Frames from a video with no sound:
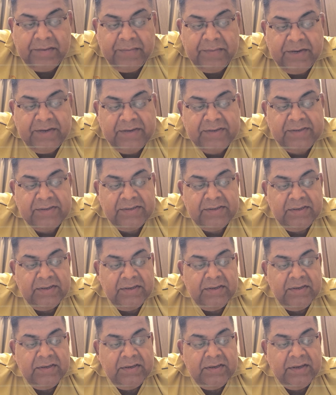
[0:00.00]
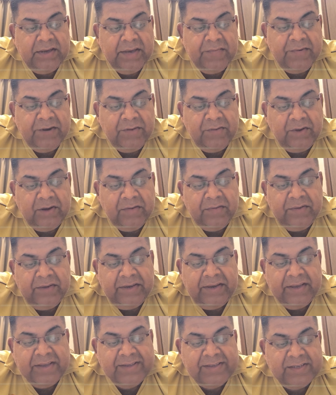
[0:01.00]
days every 1
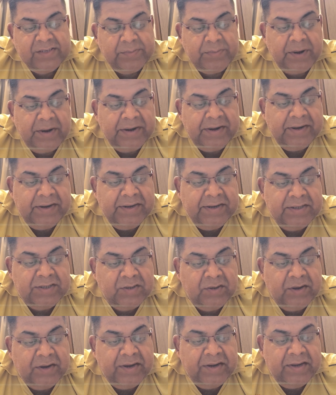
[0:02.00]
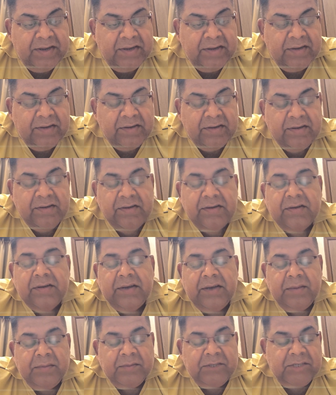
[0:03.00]
week, and cisplatin is 20
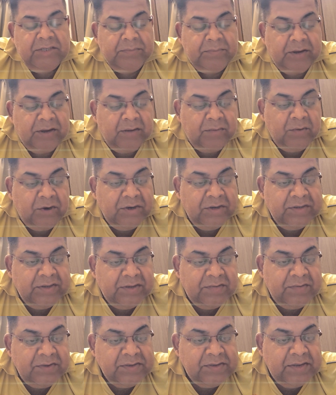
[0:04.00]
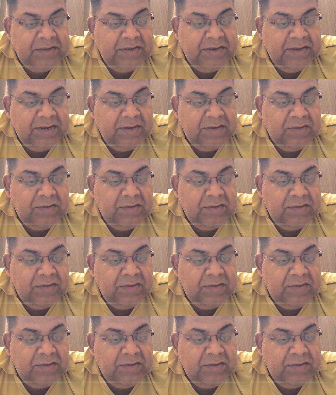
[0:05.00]
mg per body surface area